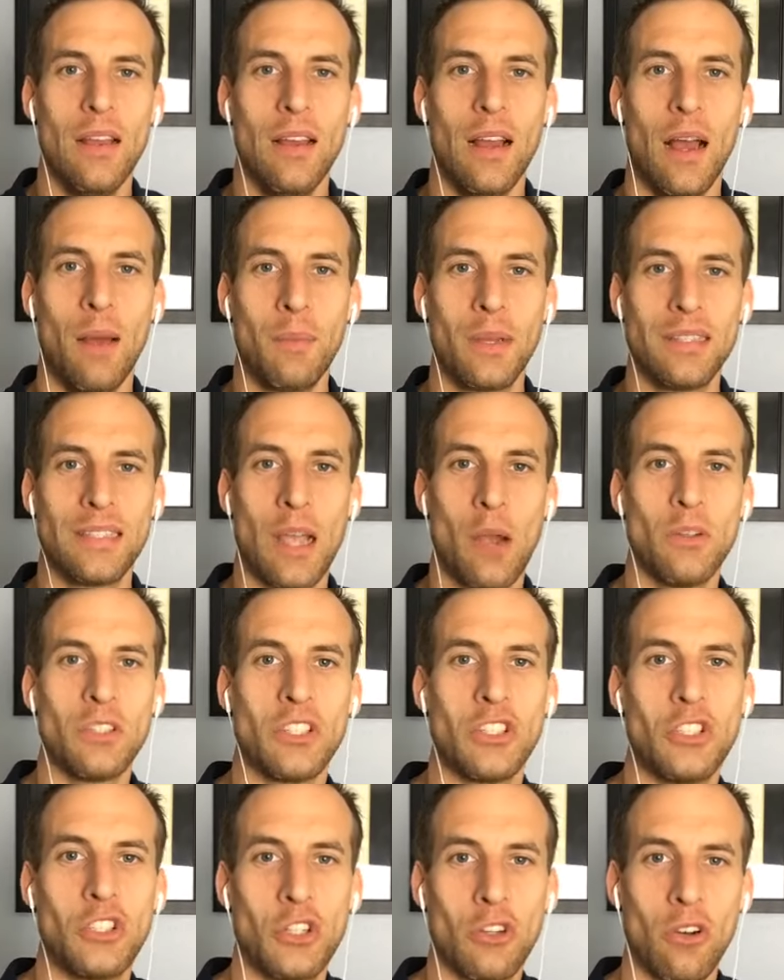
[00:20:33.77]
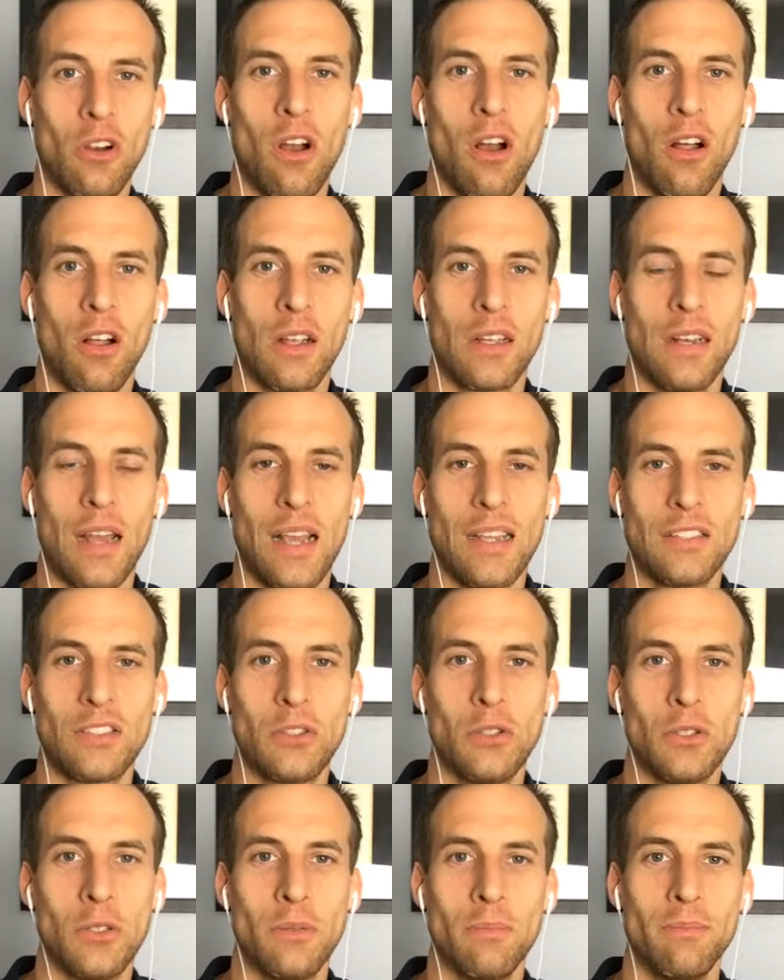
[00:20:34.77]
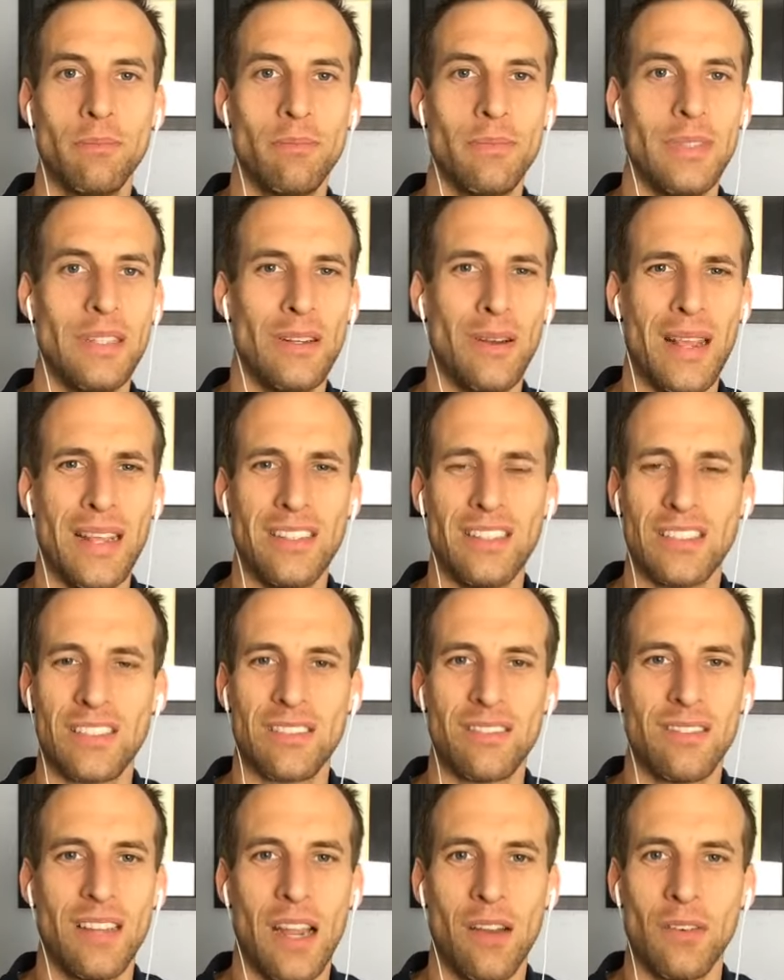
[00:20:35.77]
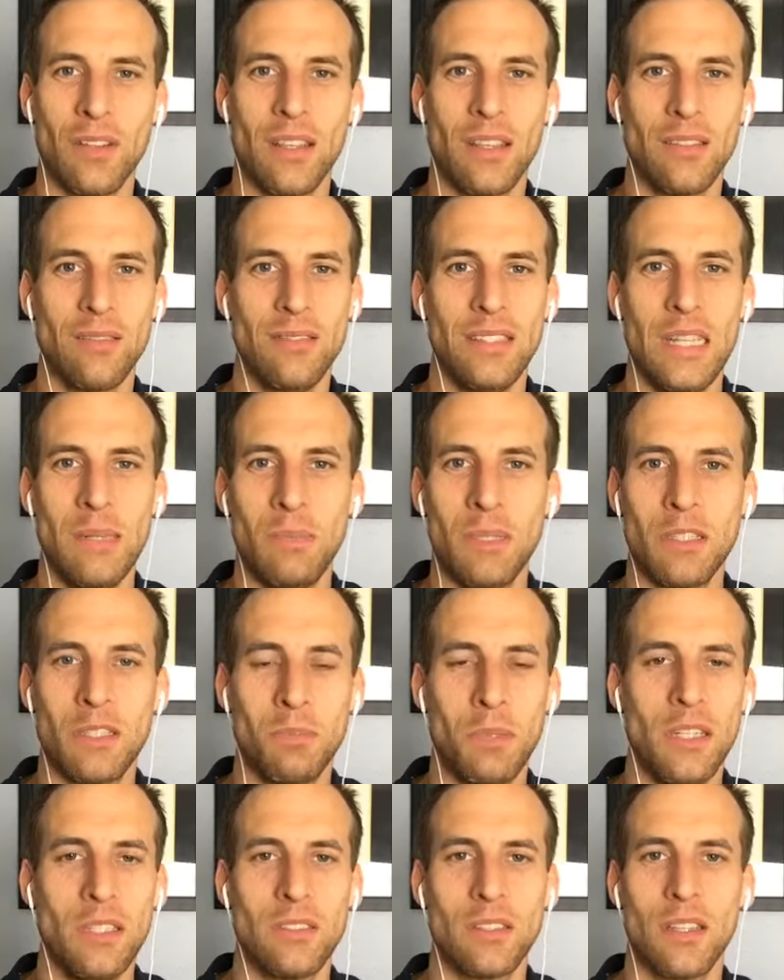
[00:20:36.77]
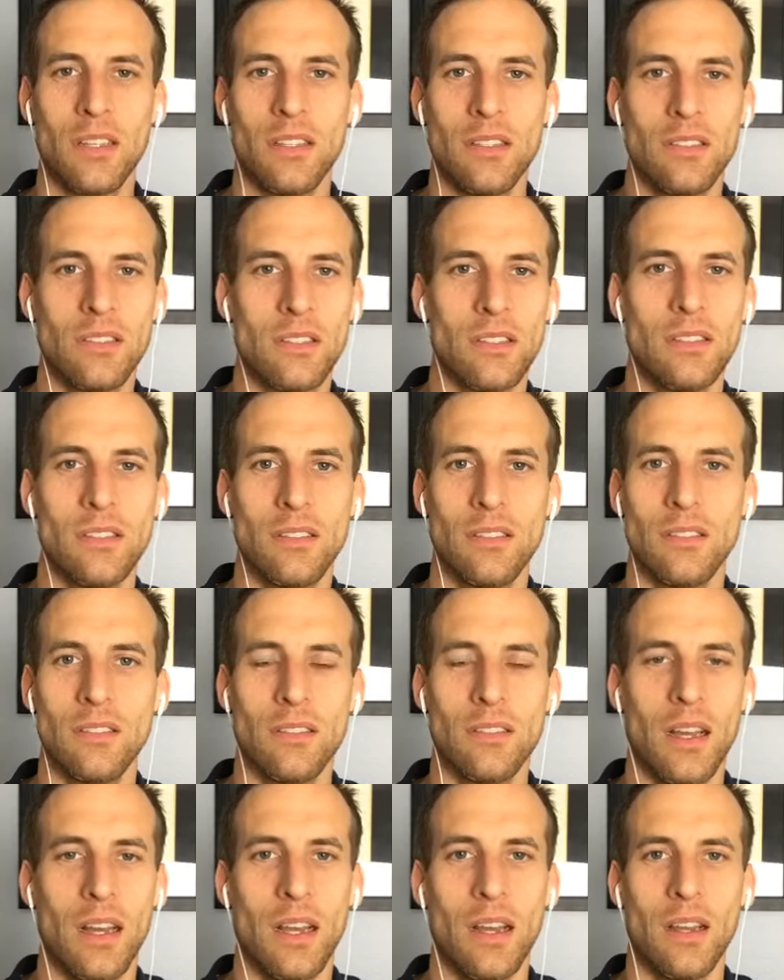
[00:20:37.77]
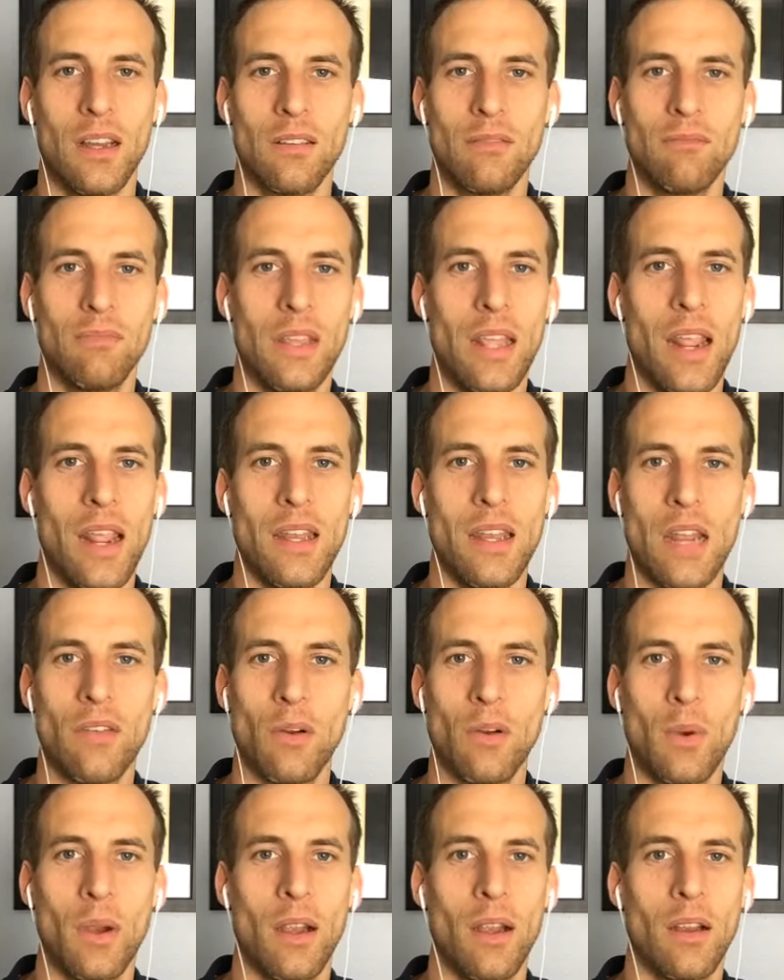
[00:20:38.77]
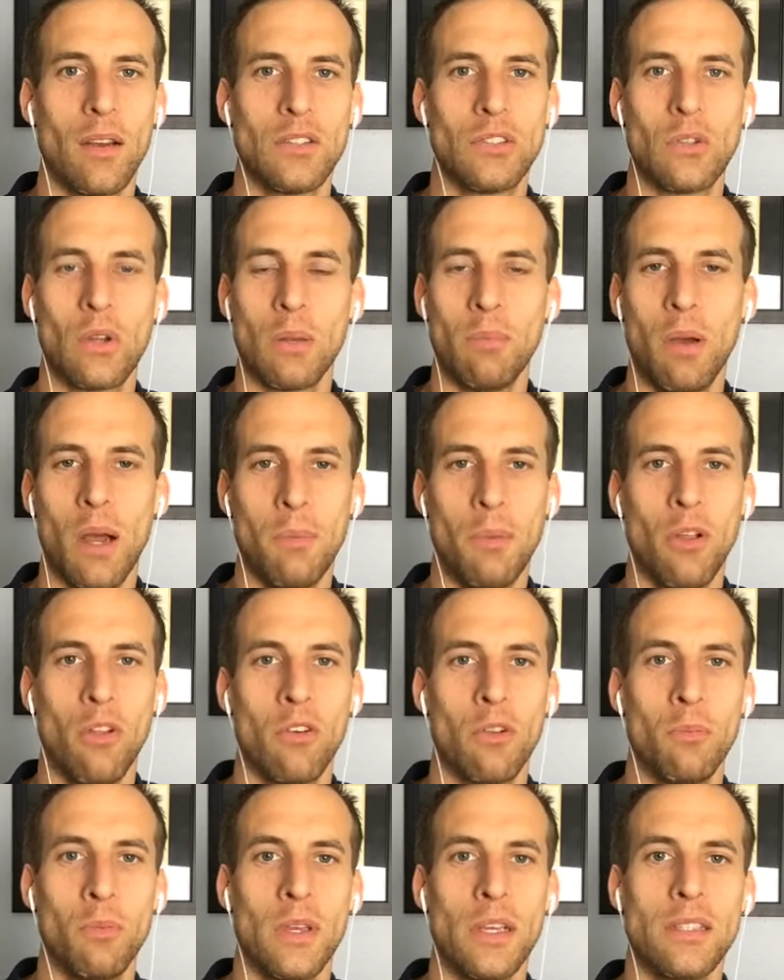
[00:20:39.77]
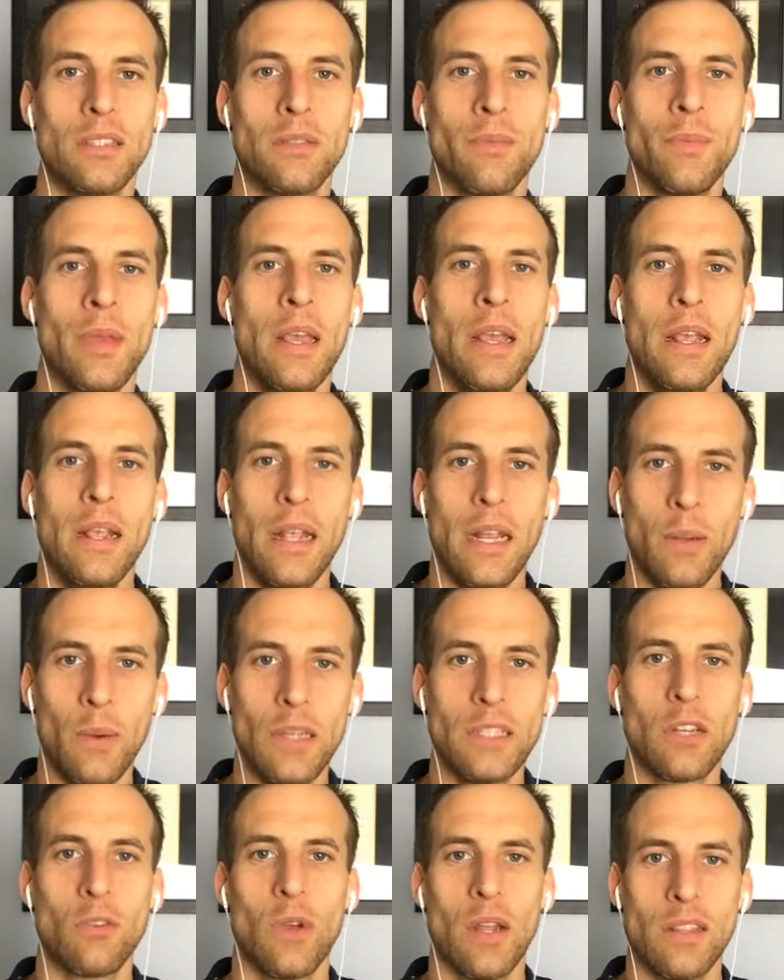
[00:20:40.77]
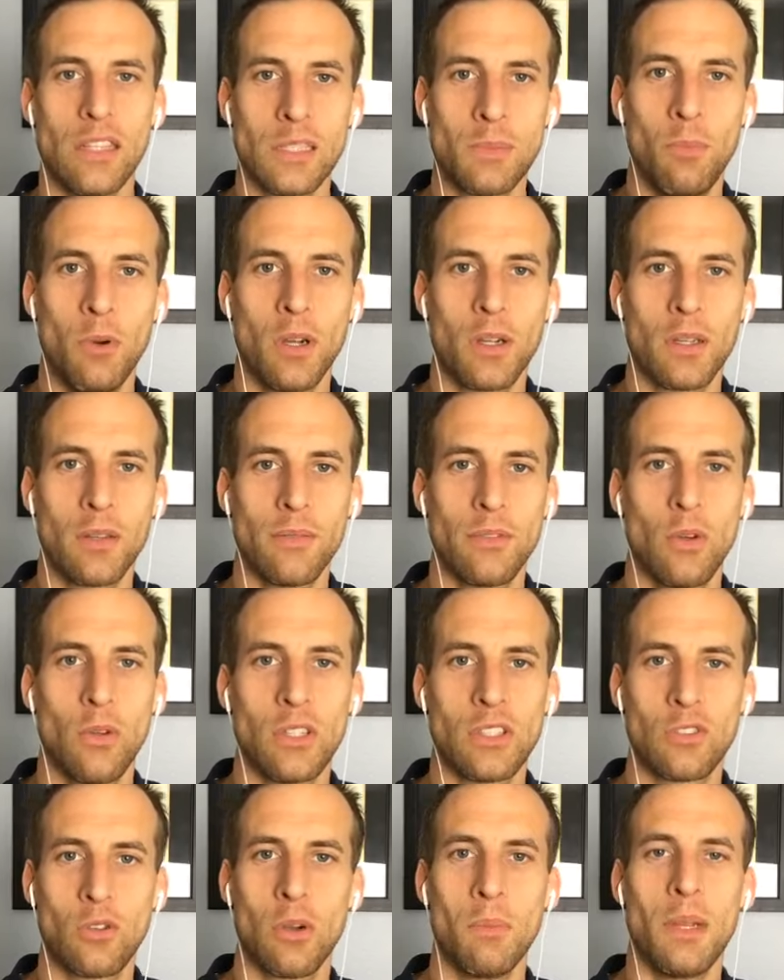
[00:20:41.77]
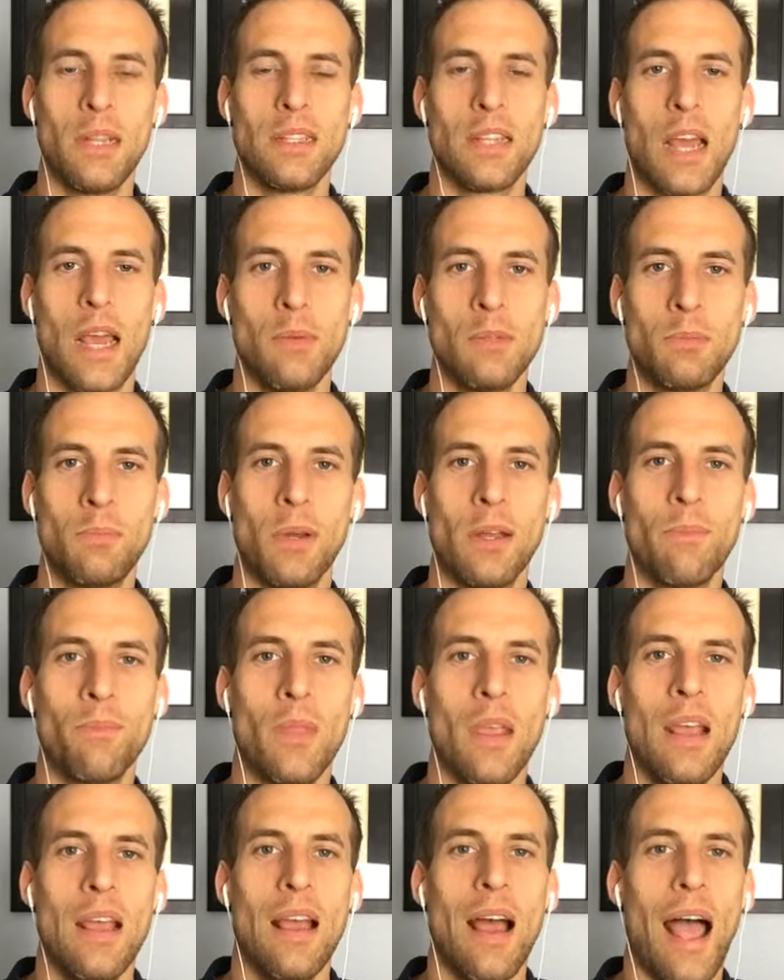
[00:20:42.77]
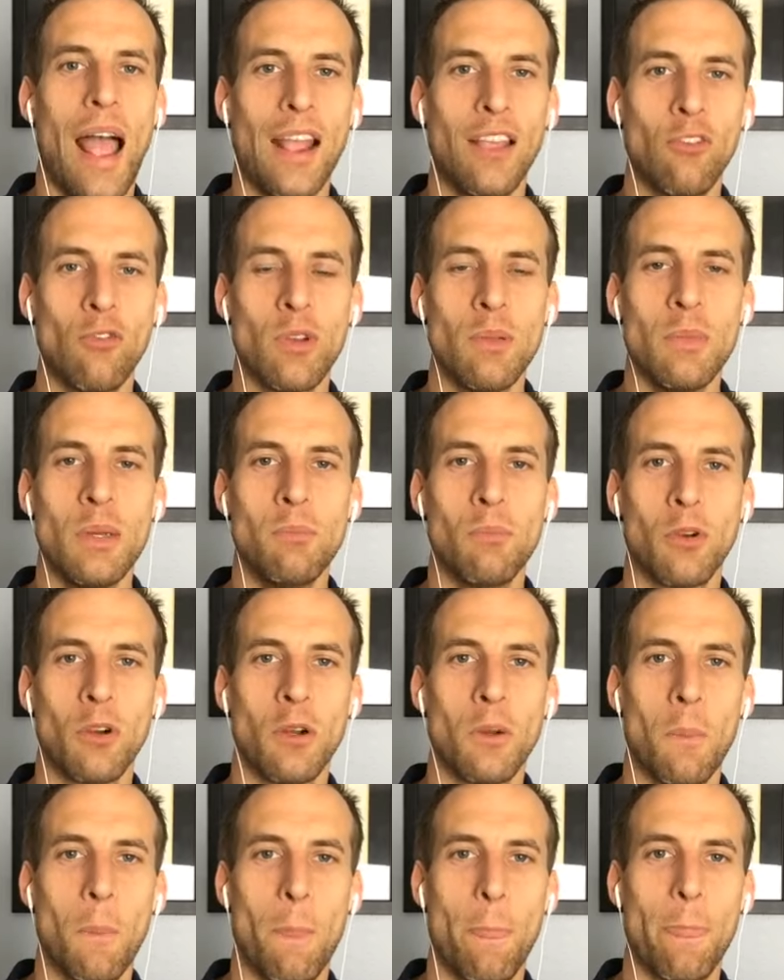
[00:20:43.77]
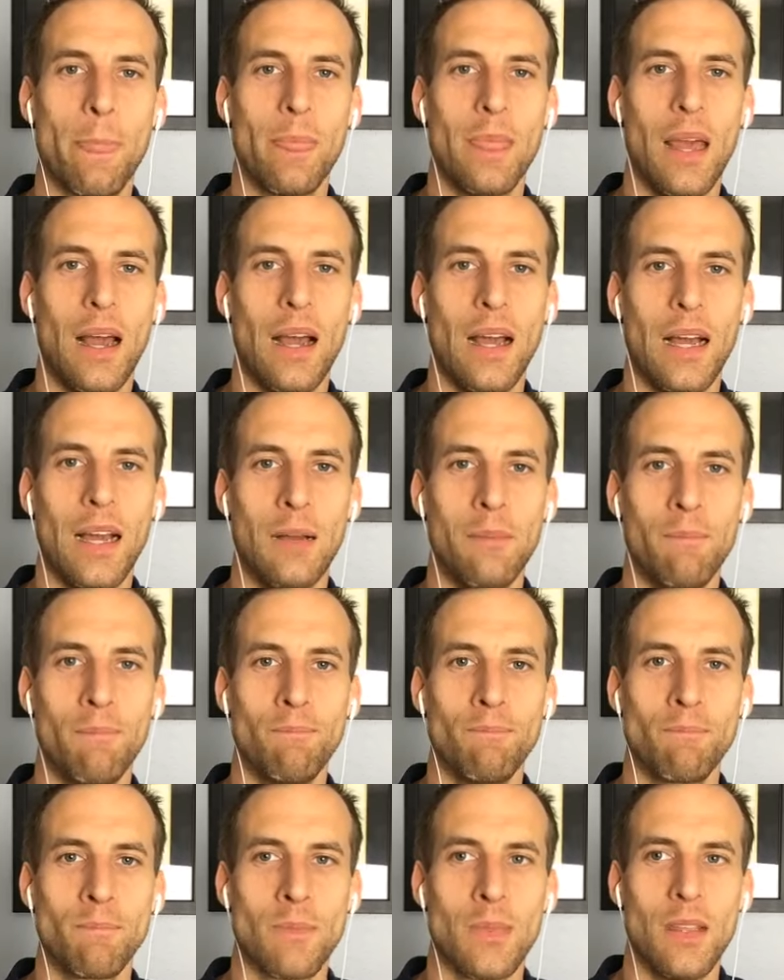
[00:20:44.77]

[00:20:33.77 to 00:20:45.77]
um, cause I was a sugarholic in high school, you know, ate just everything, deep dish pizzas and, uh, candy everywhere, soda pop all over the place. Anyways, I read this book, told this story many times, but I can remember, um,